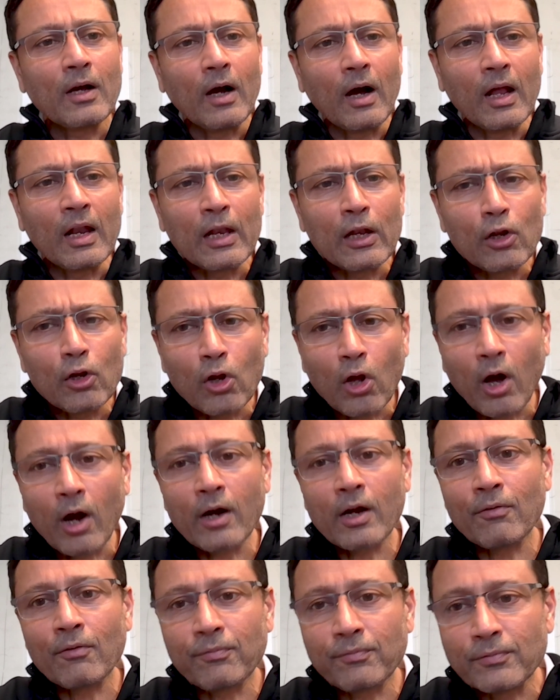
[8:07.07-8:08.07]
A
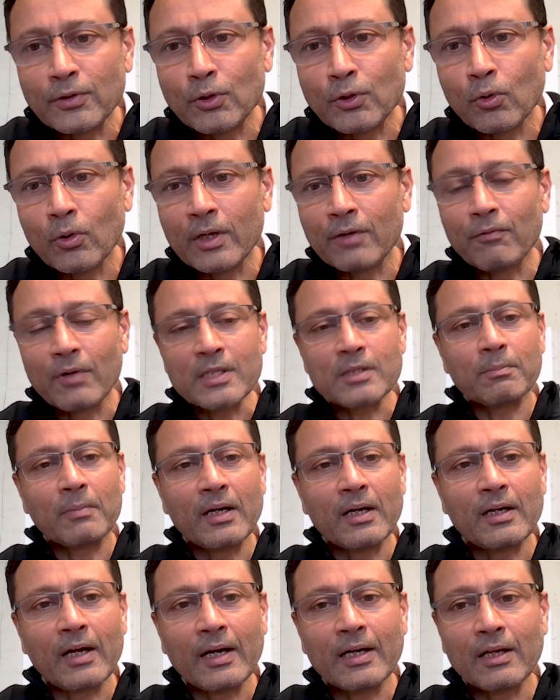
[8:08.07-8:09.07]
lot of new
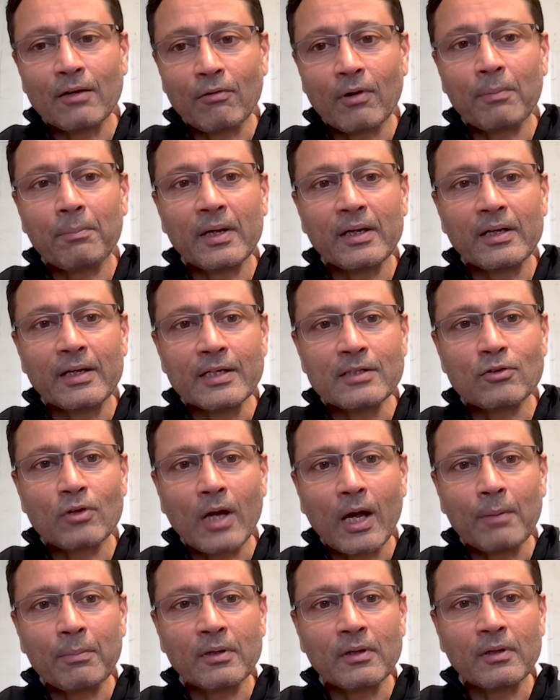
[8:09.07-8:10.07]
investment and development needs
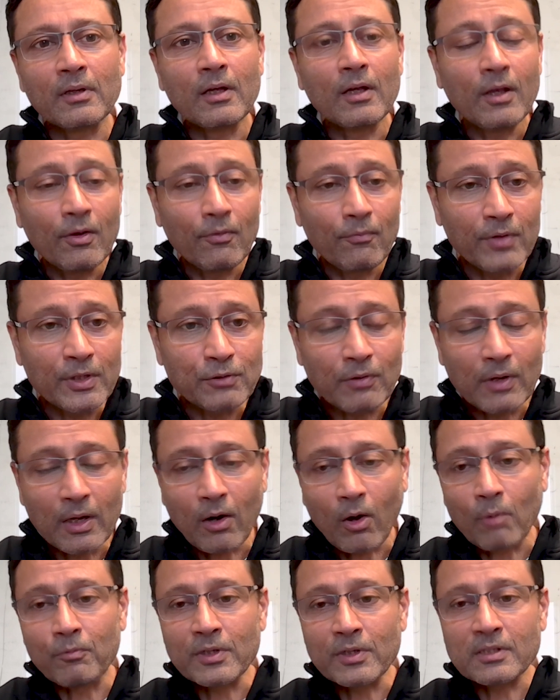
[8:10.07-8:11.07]
to happen, which we are
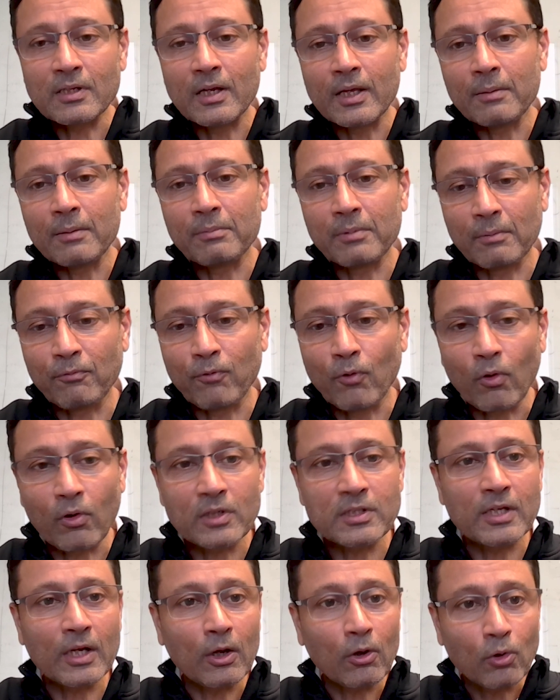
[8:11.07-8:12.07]
obviously
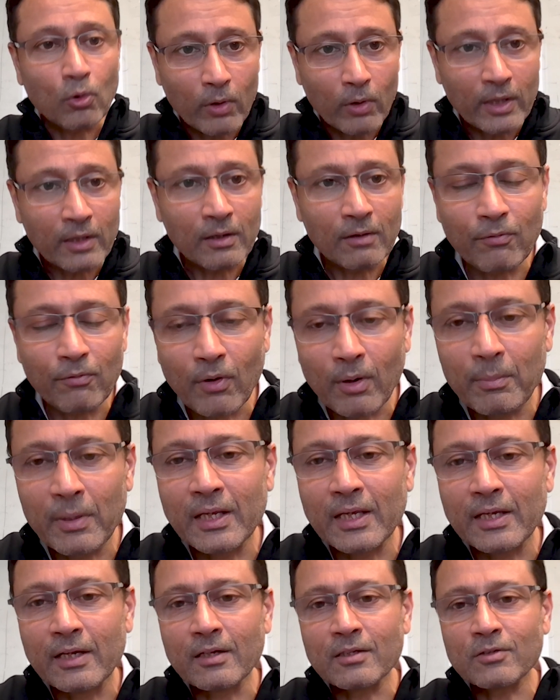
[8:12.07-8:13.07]
focusing on doing for
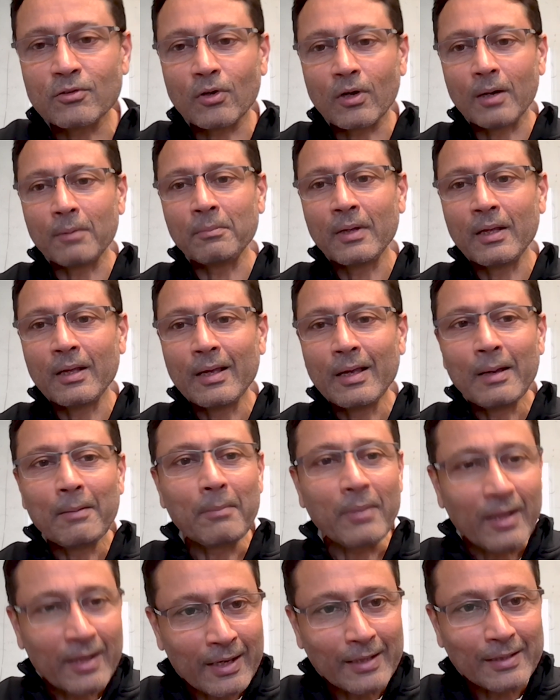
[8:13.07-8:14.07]
many years to come.
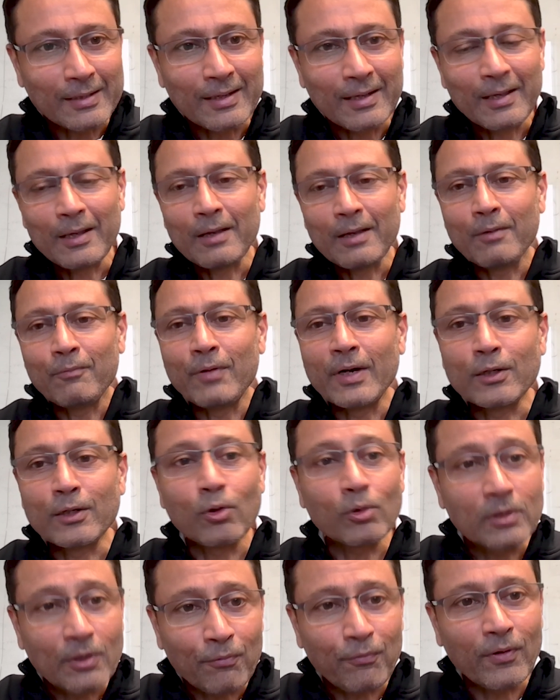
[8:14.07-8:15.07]
But again, we
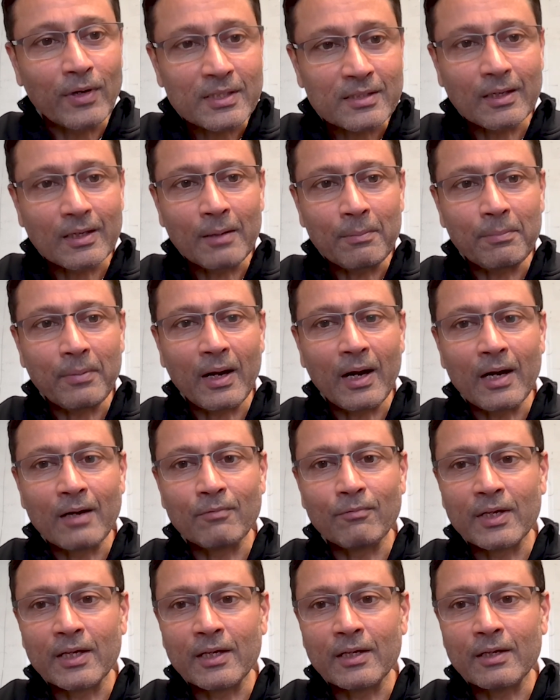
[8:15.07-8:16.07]
took the first step
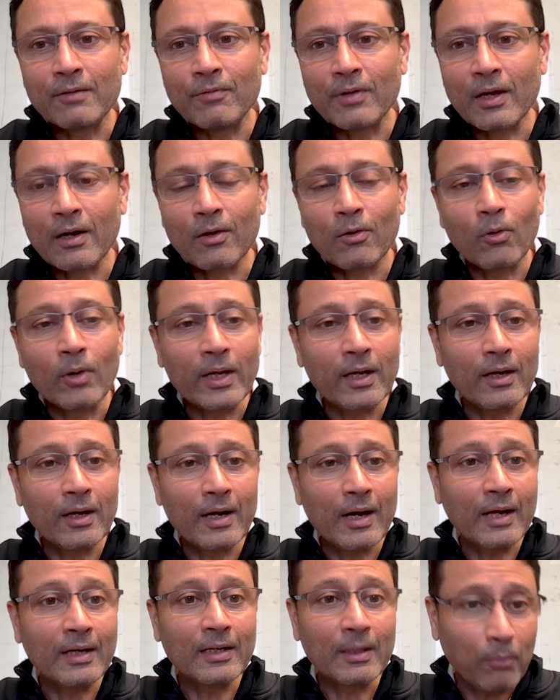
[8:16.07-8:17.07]
and we, we are going
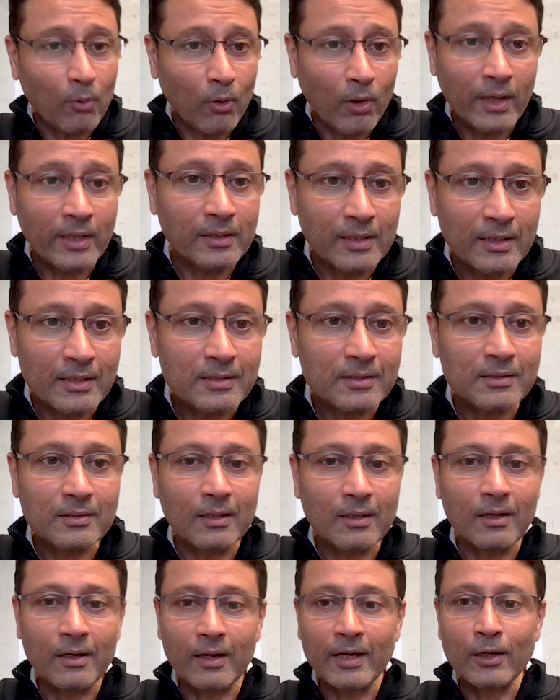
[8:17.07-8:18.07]
ahead and deploying
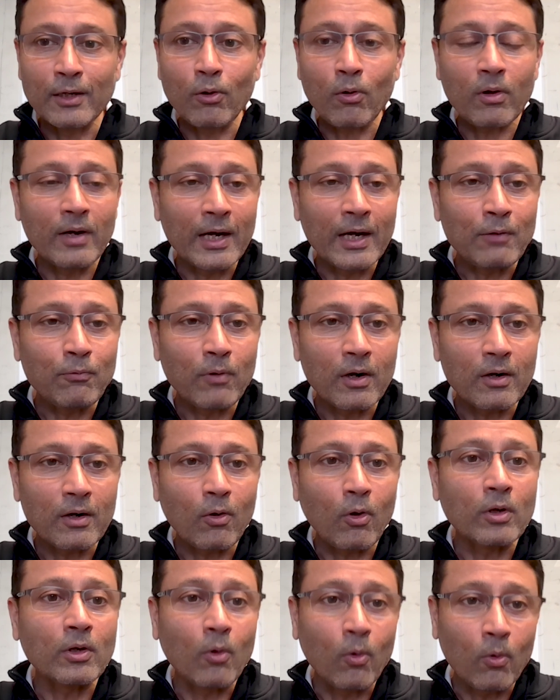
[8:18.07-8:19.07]
this uh, indoor
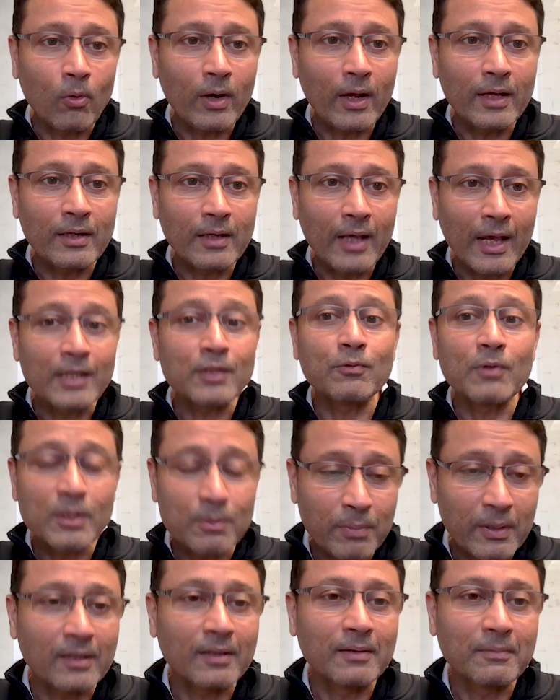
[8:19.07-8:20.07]
network on ORAN as we
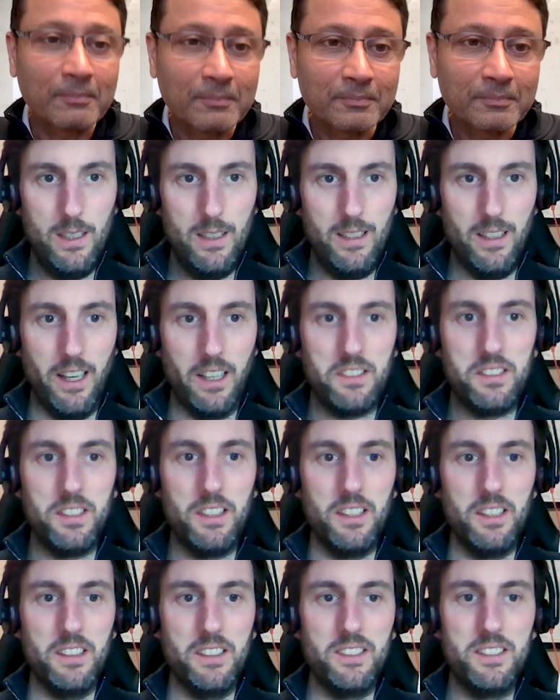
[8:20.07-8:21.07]
speak.
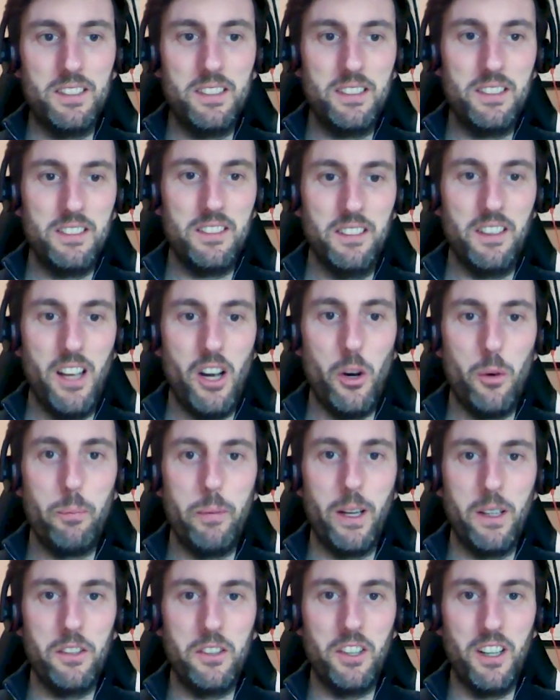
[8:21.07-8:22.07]
Excellent. Now,
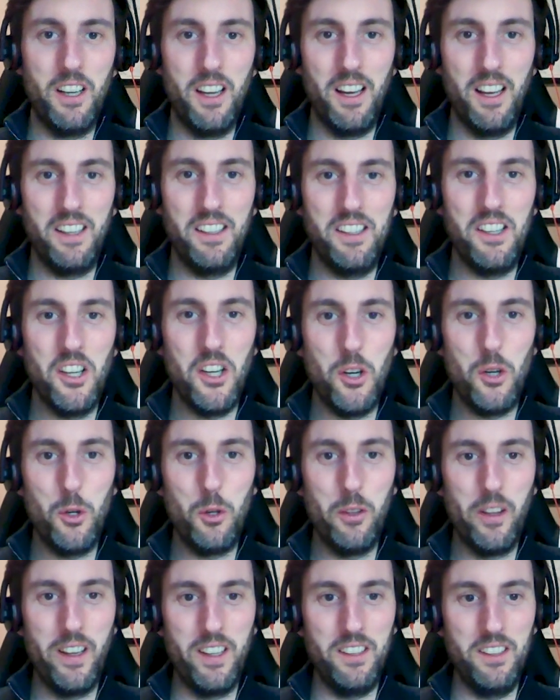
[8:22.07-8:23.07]
Pendra, I
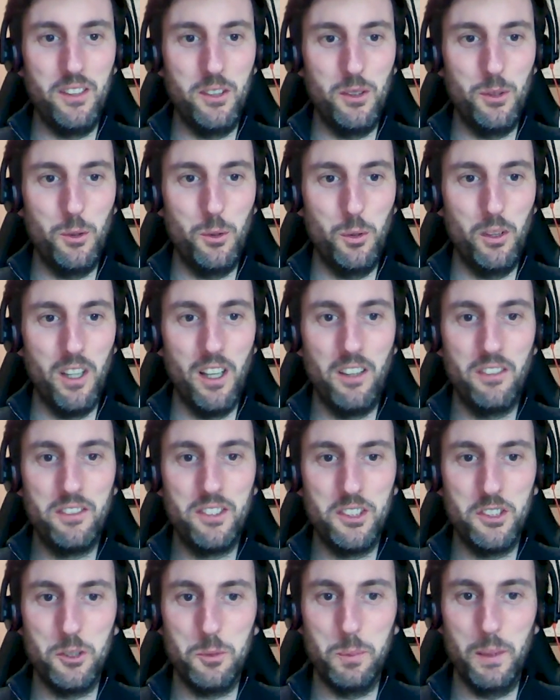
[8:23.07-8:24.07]
know that you love
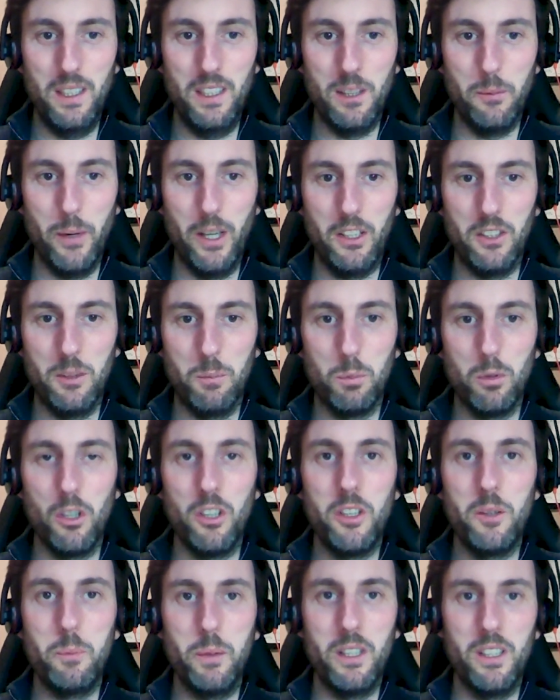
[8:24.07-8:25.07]
to speak about
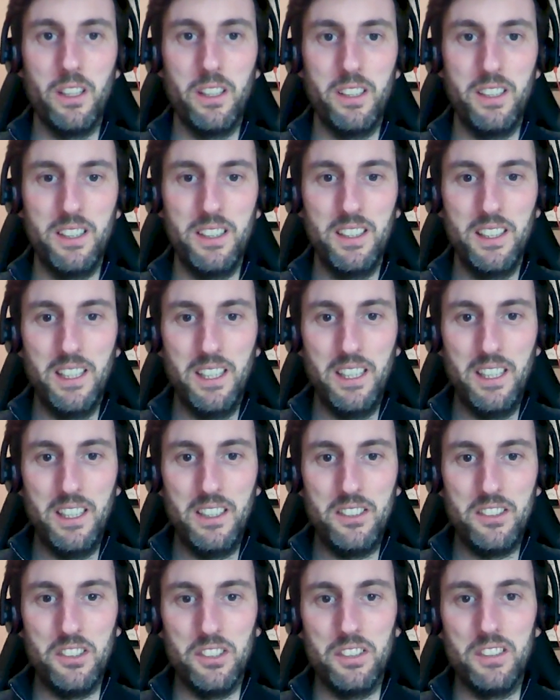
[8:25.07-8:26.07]
deployability,
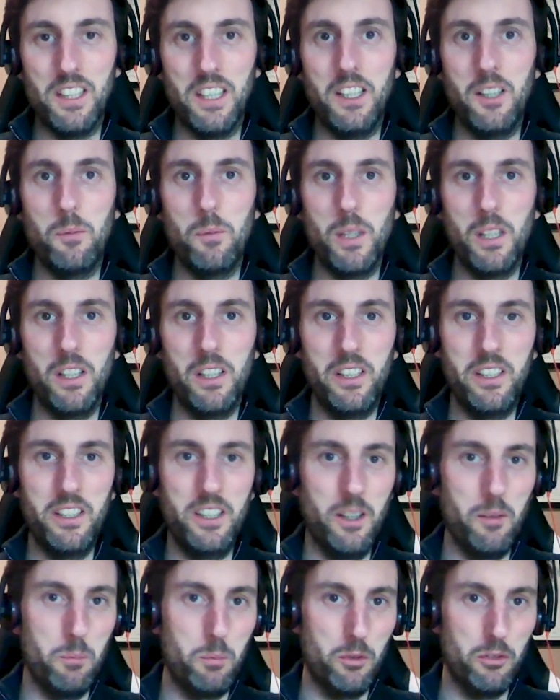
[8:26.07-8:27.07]

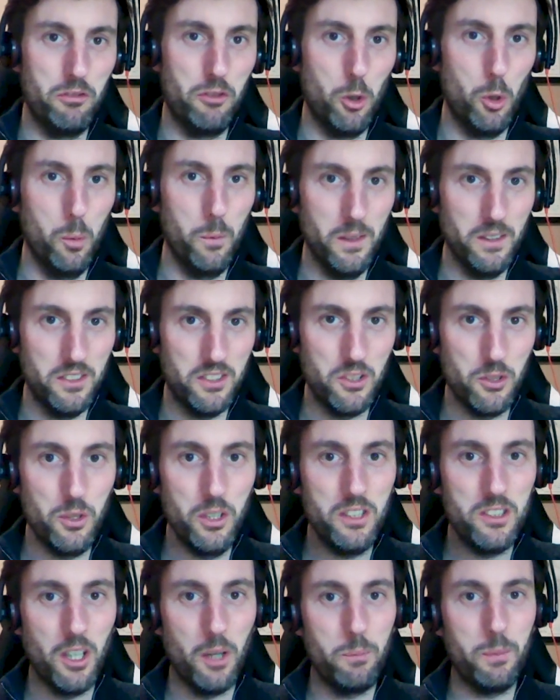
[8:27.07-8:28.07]
sustainability, and performance, three
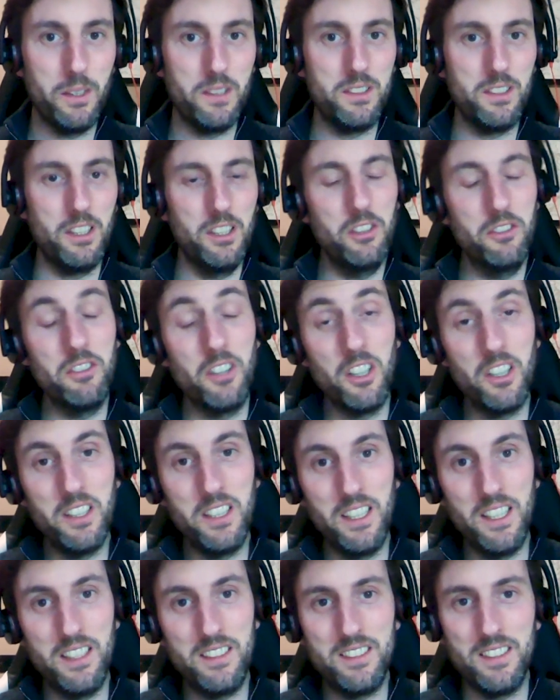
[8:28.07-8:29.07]
topics that you've
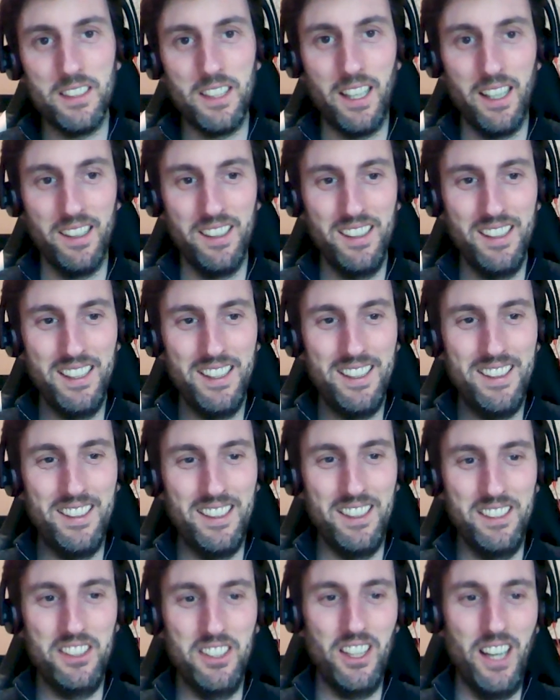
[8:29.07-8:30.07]
already hinted at
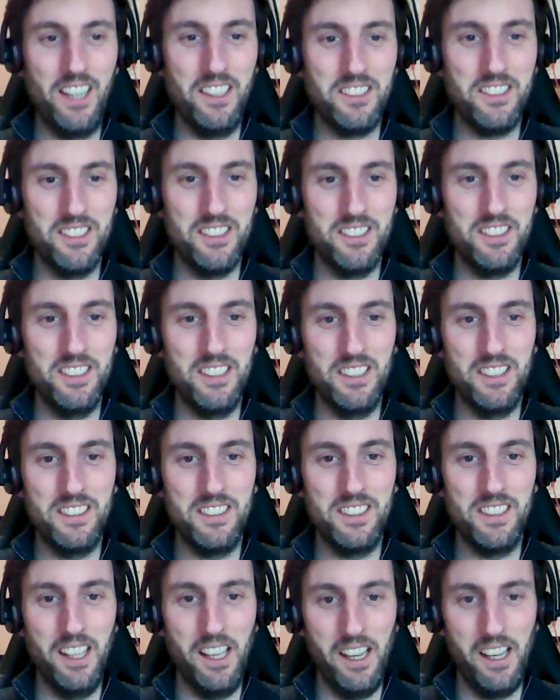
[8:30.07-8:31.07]
in your answers here
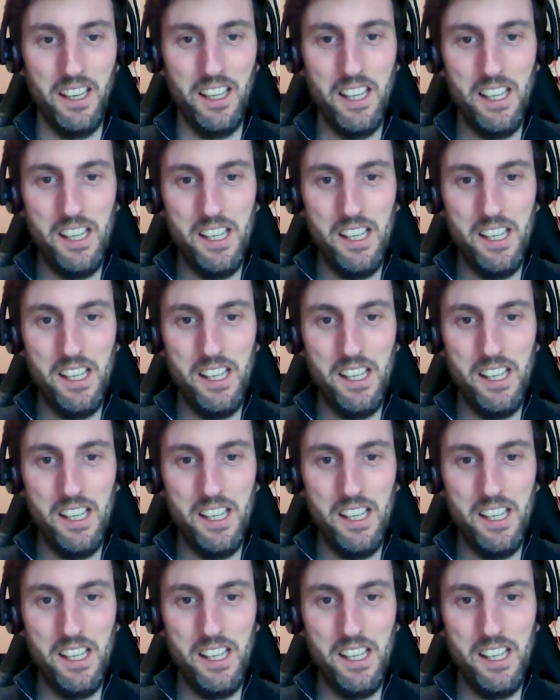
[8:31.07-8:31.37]
today.